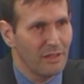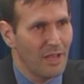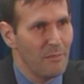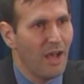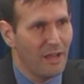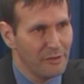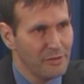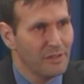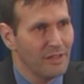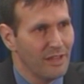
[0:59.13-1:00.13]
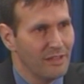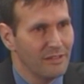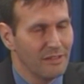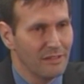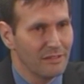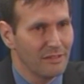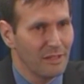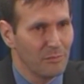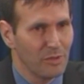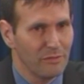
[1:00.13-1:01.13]
I'm honored
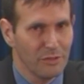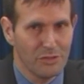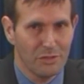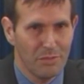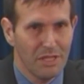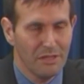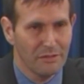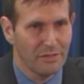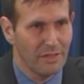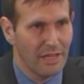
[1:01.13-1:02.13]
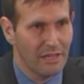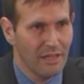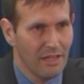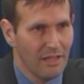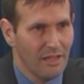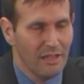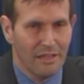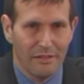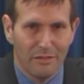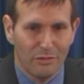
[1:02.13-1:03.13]
and privileged to be here today.
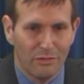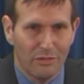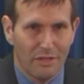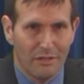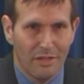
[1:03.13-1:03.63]
This is a